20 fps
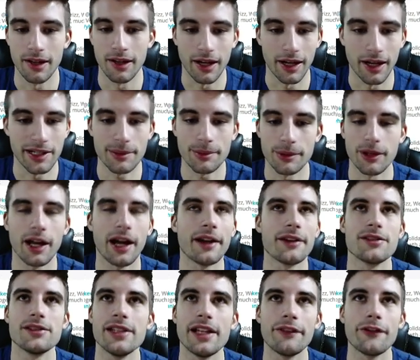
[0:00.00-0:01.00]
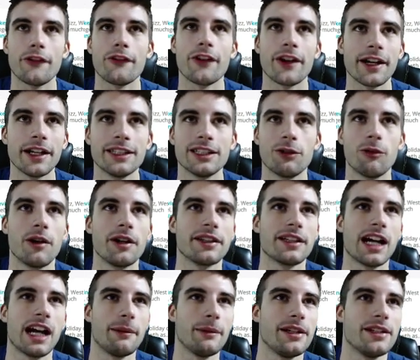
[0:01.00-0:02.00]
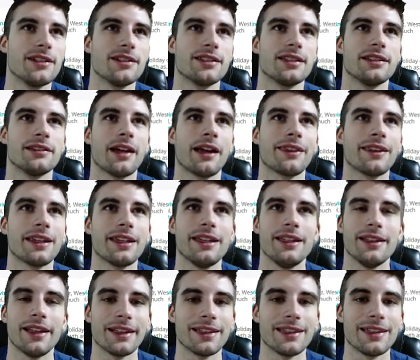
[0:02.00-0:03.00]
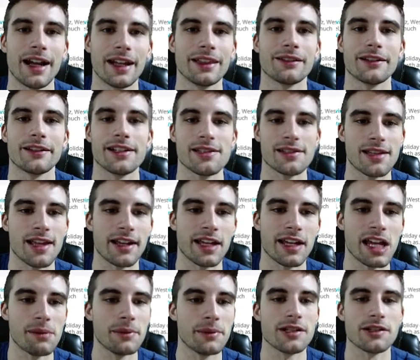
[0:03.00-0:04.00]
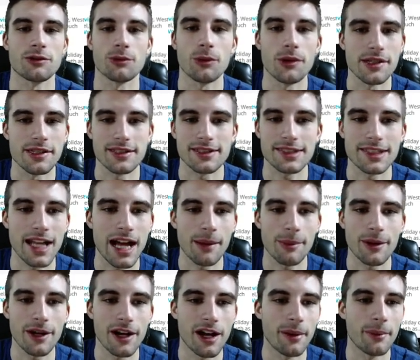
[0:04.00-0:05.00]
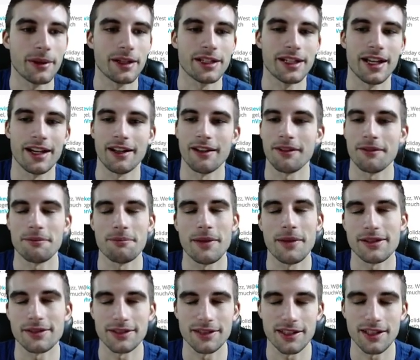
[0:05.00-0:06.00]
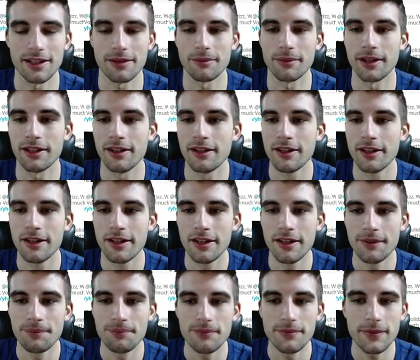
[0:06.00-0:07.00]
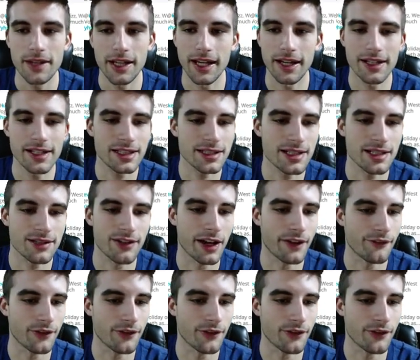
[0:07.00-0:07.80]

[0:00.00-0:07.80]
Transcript: I never forget the one time he just, I think he hit like 9 threes in that game. It just wouldn't stop coming. He had an amazing game, but again, he's just fine